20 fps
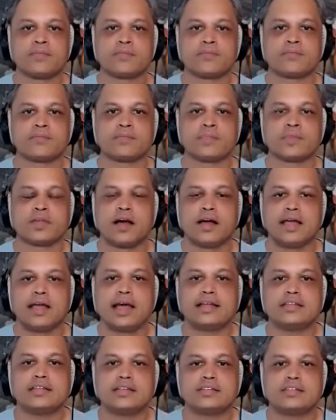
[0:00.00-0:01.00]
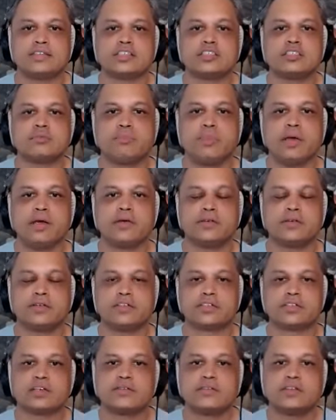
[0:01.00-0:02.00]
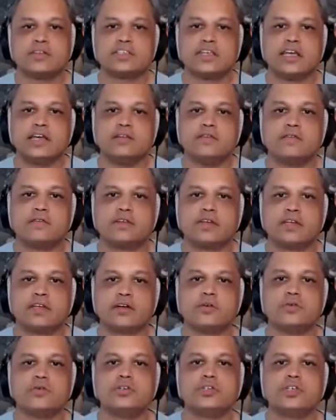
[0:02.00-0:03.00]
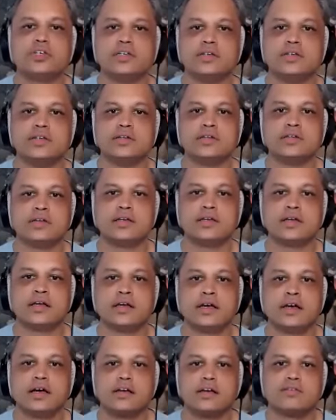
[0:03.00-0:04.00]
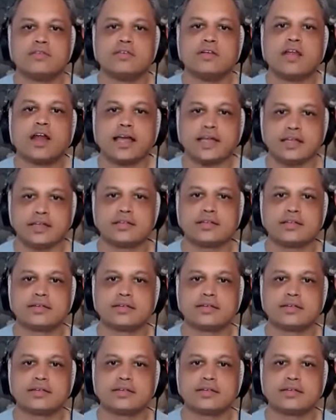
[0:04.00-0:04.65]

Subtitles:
I had this experience of this infinite ocean of light.